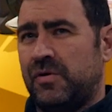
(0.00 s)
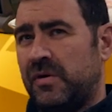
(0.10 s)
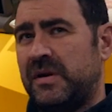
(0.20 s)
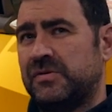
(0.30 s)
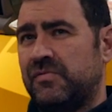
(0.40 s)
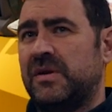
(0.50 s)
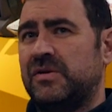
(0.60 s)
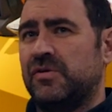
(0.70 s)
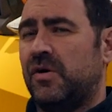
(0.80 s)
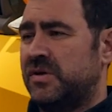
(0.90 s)
I need to
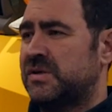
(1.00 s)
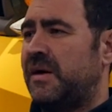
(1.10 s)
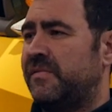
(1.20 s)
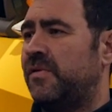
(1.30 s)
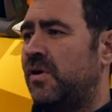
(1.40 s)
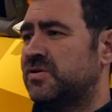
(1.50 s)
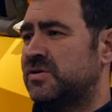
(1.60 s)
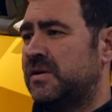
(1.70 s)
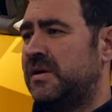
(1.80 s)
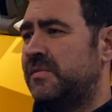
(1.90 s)
really join the armed
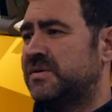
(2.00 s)
forces and get